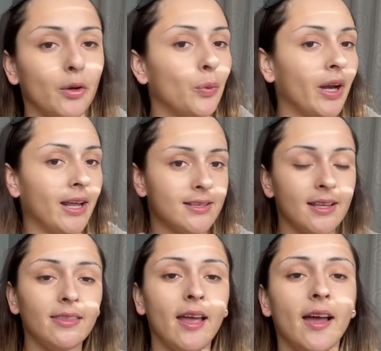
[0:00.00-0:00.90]
when I
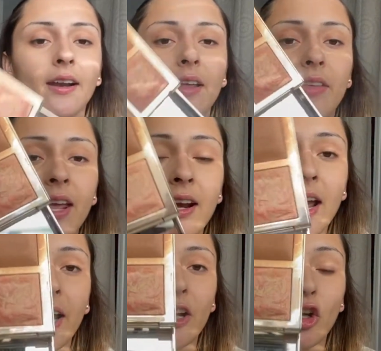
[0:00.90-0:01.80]
said that, then
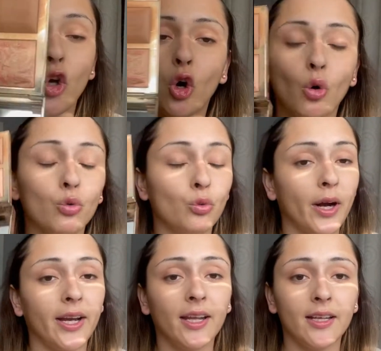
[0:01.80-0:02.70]
I go
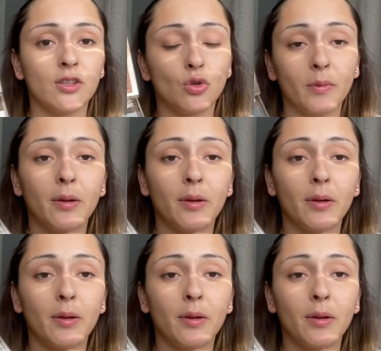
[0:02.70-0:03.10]
right into my